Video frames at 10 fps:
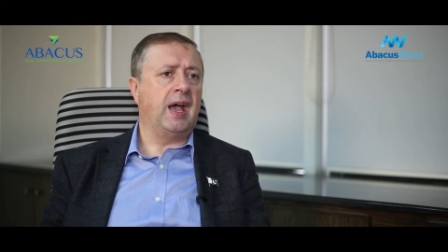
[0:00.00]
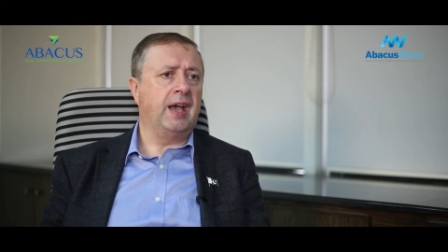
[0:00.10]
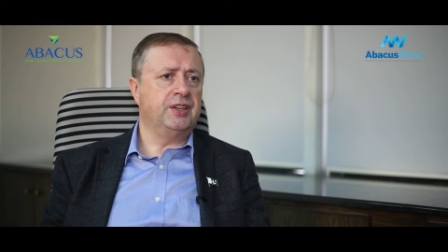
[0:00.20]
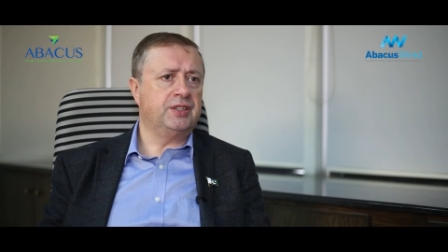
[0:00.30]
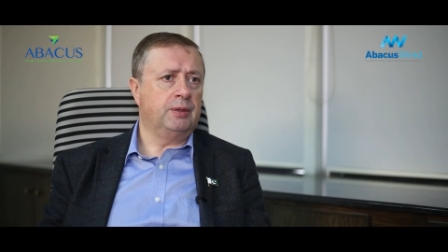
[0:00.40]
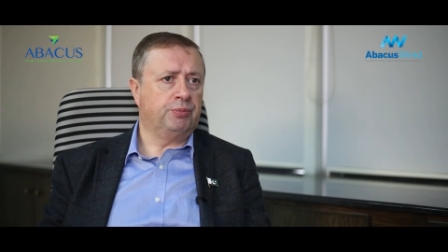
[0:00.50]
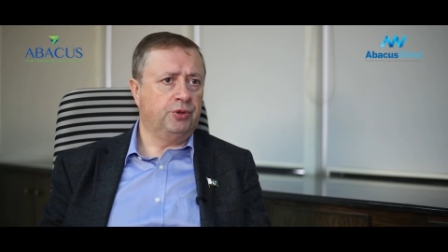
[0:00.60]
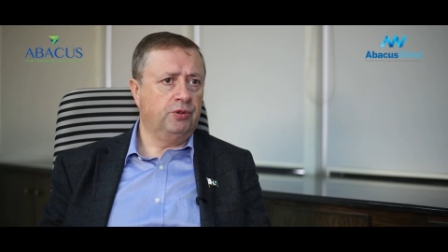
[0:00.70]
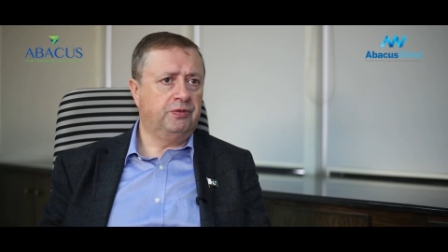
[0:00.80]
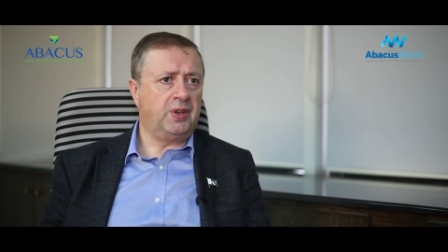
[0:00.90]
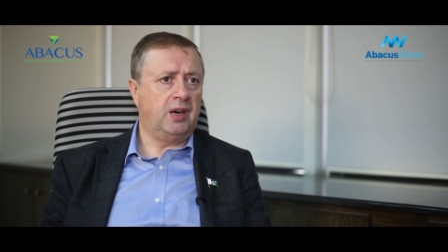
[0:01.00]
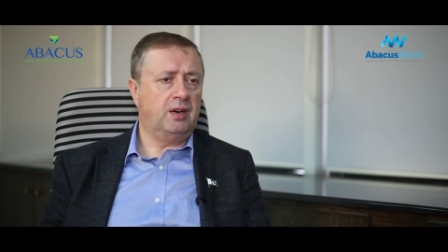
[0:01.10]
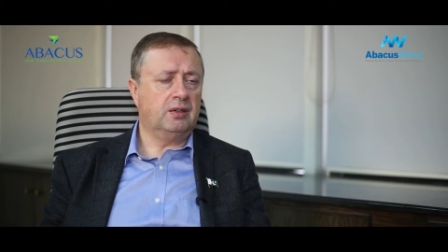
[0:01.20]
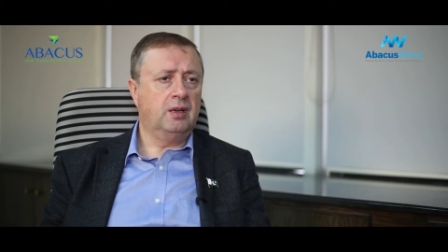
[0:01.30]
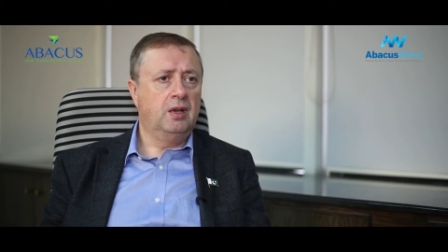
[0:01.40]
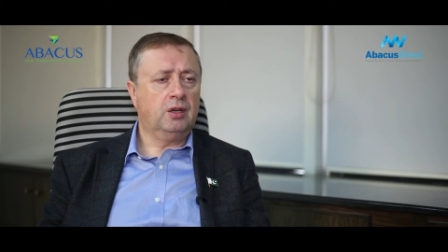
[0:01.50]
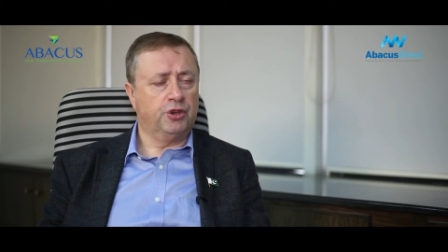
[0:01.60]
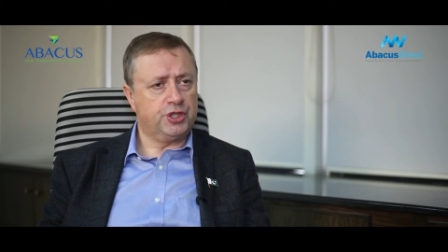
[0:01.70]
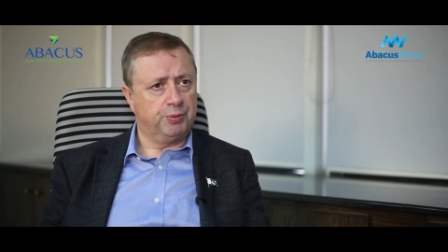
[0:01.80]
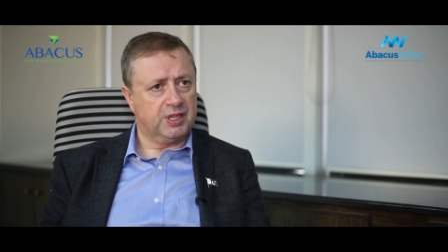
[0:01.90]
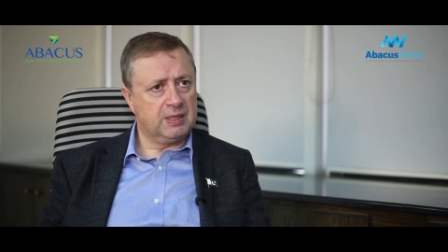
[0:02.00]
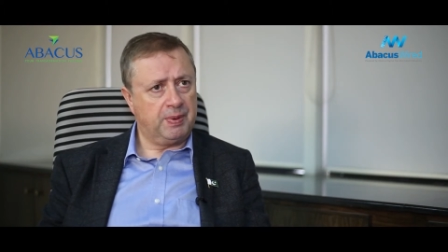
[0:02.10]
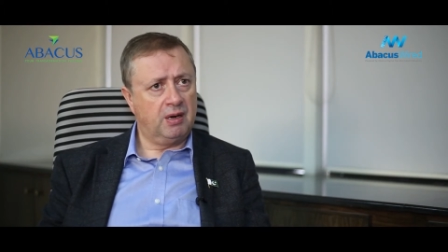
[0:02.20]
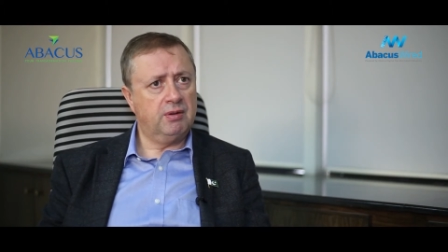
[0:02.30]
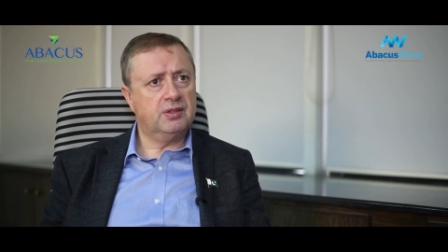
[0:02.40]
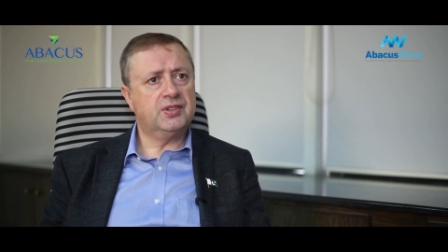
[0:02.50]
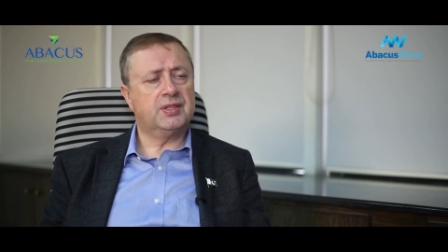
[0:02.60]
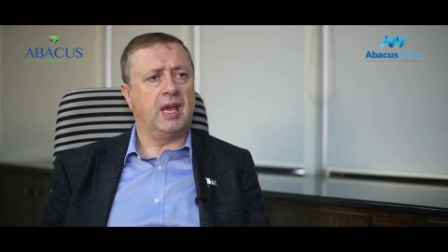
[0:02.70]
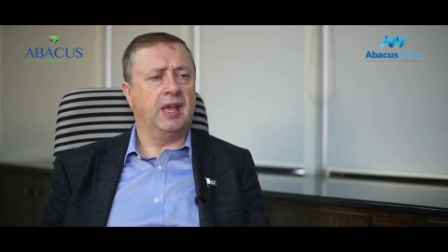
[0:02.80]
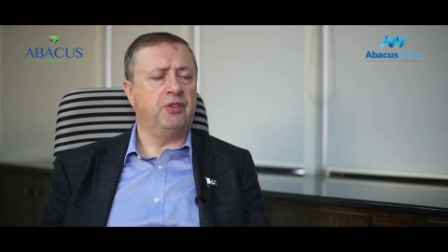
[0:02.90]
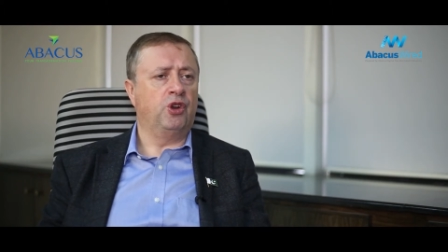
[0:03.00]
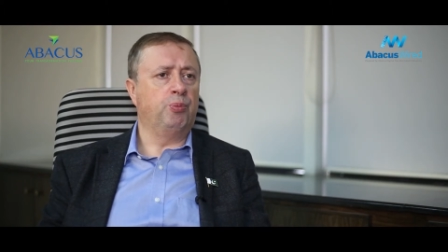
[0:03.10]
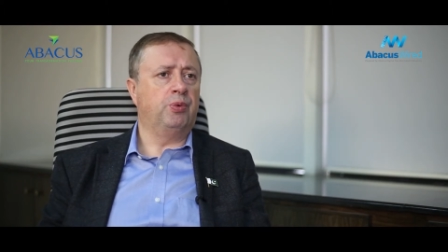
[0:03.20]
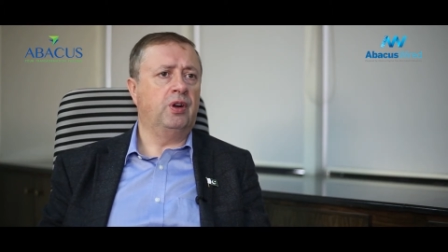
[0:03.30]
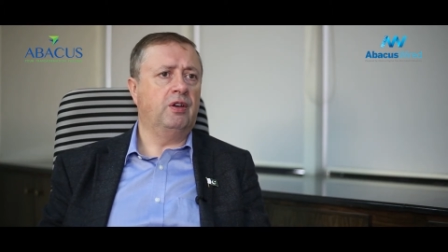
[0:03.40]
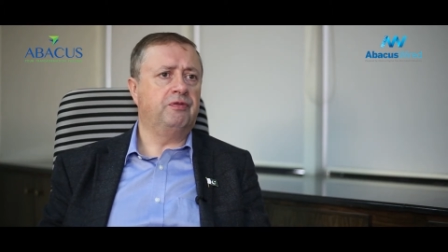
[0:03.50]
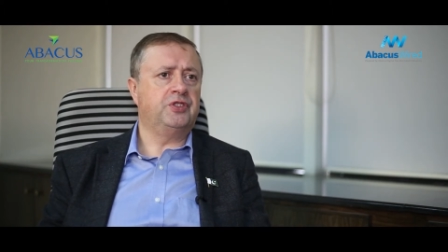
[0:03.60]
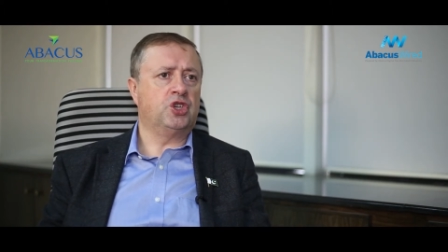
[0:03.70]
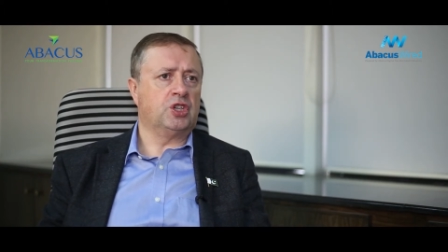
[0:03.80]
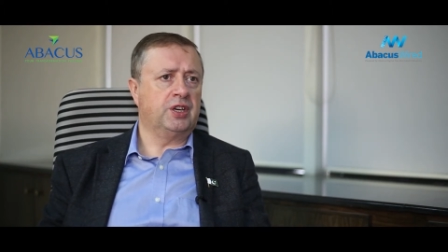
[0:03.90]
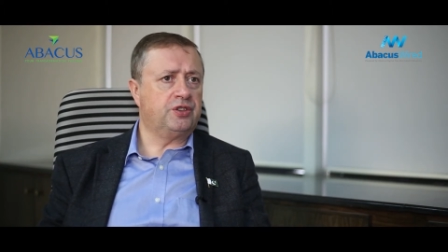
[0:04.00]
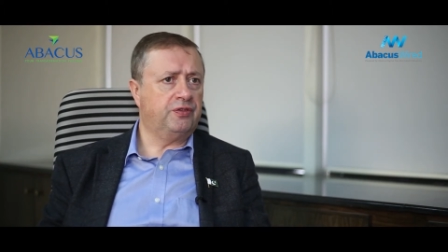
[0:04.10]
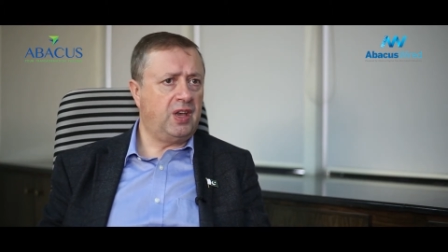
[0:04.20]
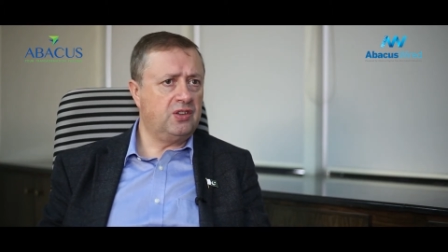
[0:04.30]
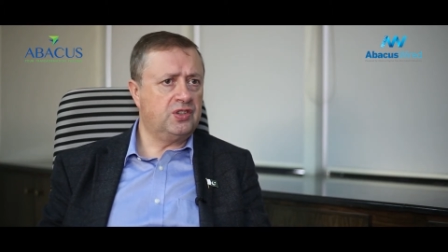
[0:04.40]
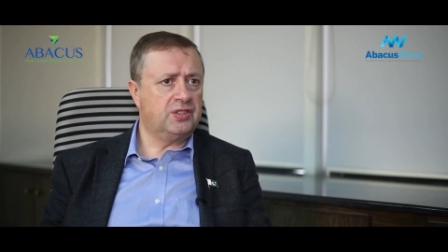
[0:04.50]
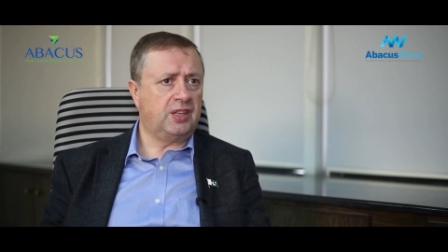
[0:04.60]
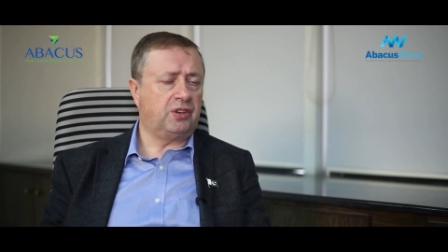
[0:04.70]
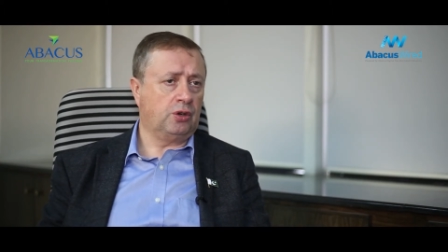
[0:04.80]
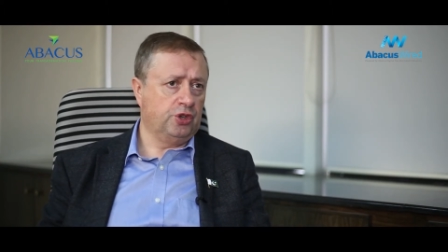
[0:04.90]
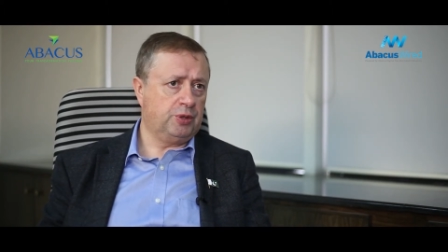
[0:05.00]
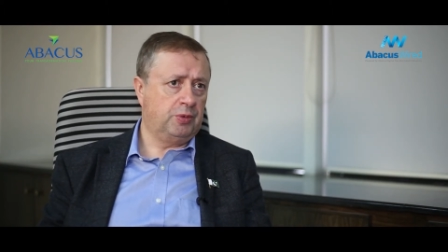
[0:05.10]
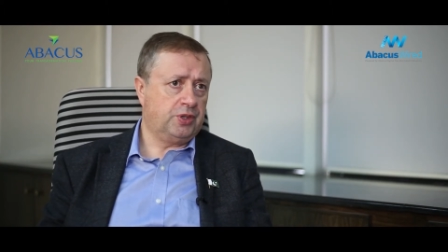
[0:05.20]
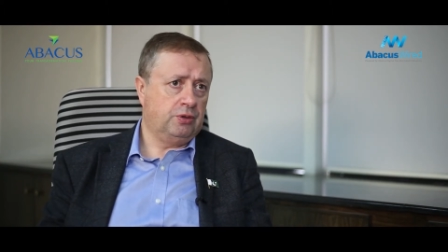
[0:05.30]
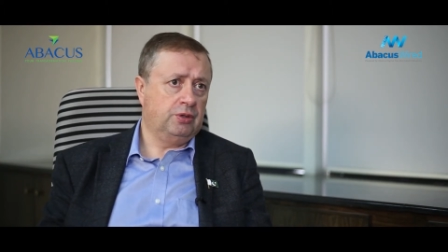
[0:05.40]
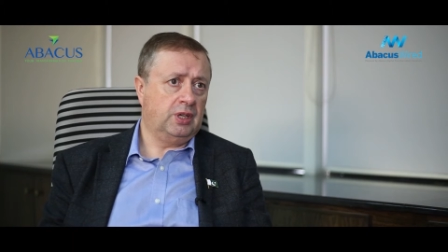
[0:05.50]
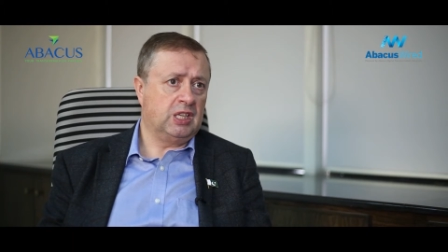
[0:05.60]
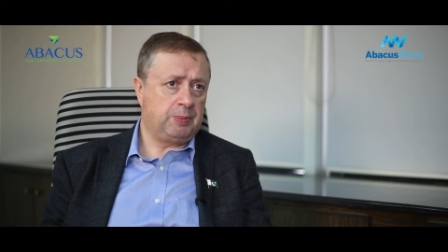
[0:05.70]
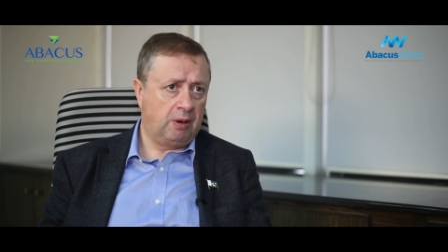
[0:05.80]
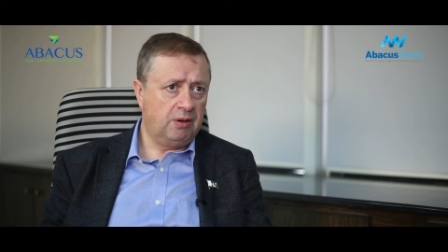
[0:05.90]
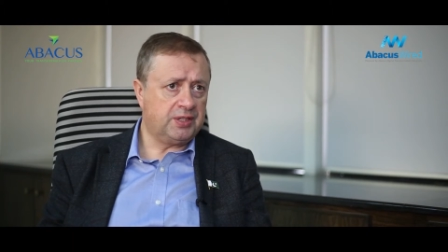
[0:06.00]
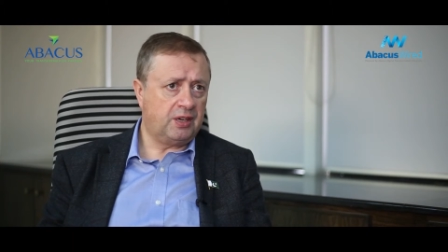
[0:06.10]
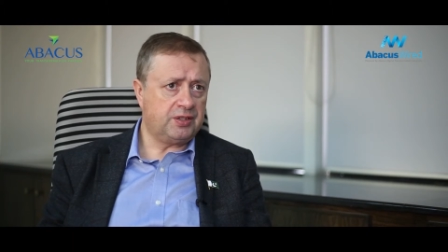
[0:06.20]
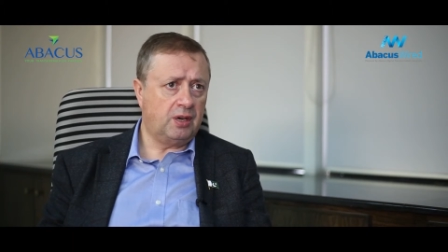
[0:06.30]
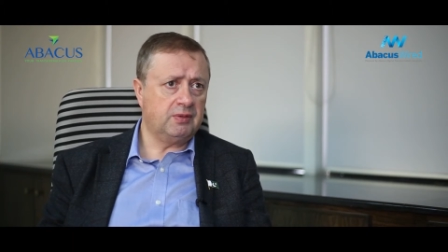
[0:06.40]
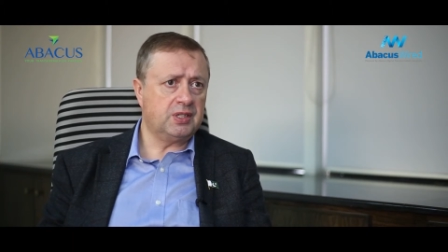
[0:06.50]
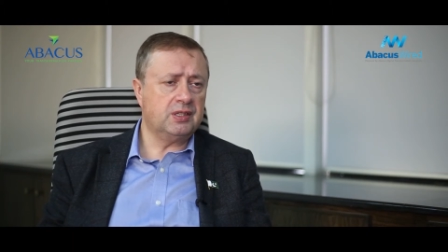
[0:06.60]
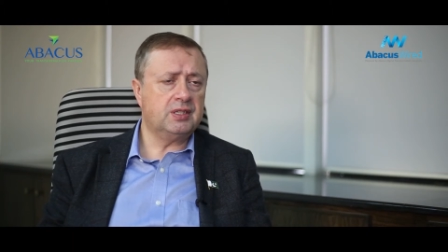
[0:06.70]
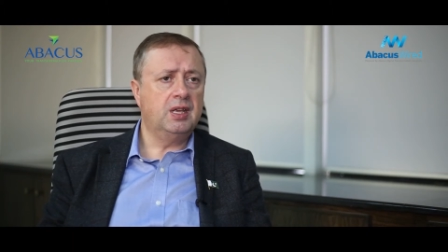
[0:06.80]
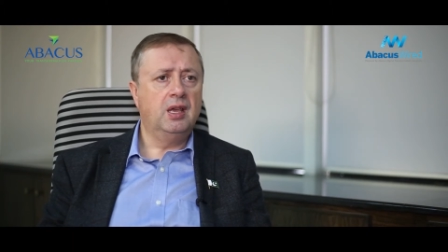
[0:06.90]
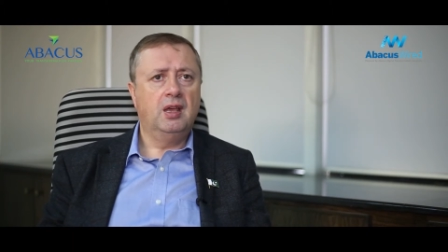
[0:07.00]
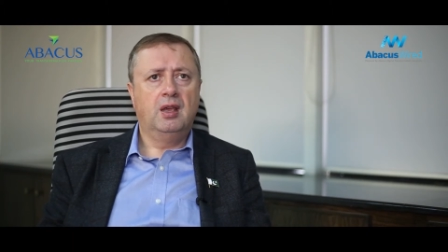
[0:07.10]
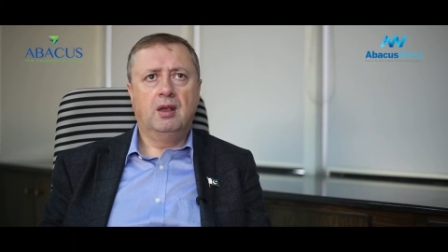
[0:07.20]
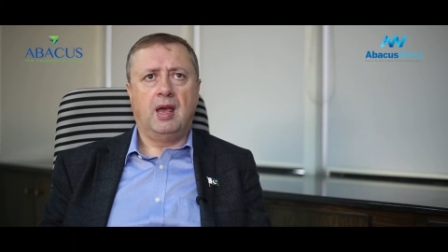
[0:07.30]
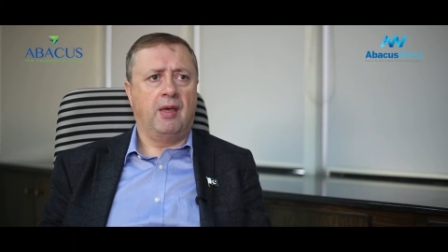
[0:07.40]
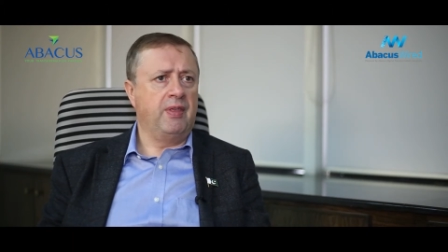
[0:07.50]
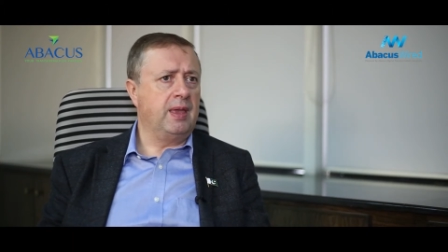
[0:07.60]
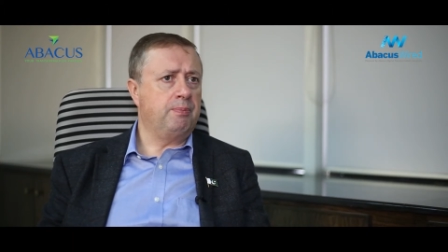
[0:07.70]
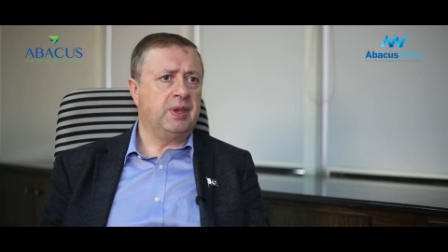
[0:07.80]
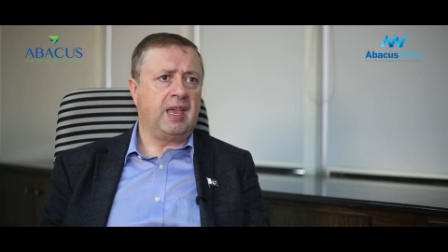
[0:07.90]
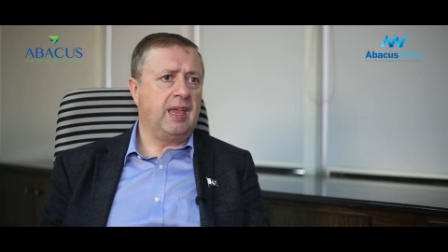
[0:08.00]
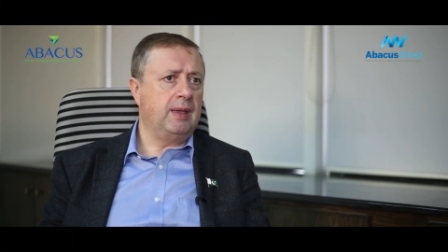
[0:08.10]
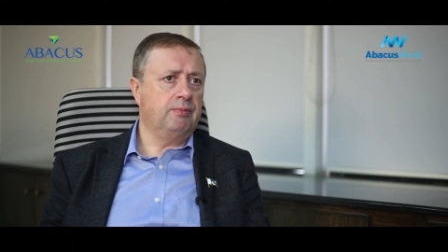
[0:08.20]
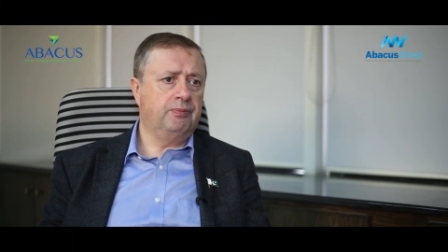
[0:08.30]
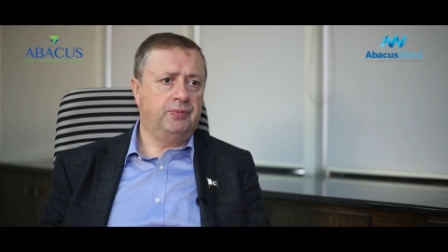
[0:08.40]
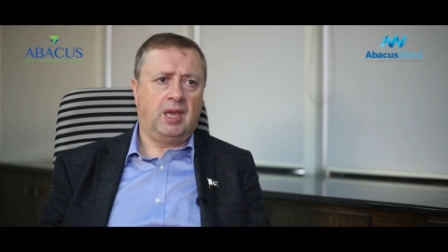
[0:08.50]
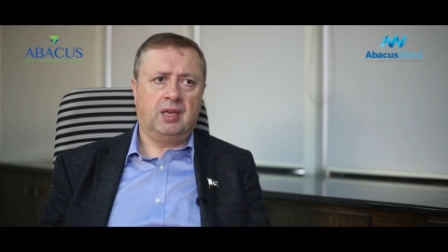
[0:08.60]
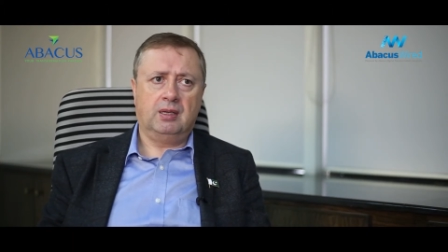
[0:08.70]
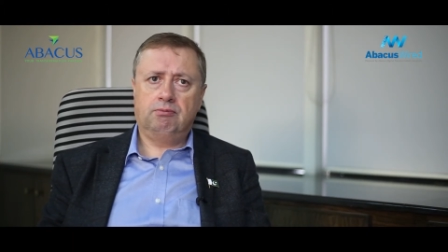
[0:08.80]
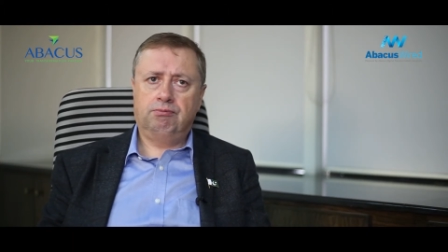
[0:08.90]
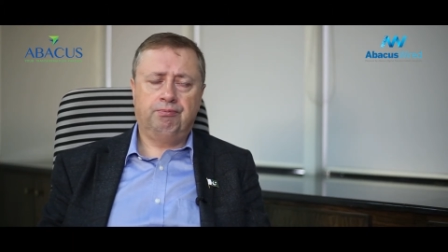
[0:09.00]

and improve their customer experience and the number of digital interfaces that their customers could experience their services. And they became a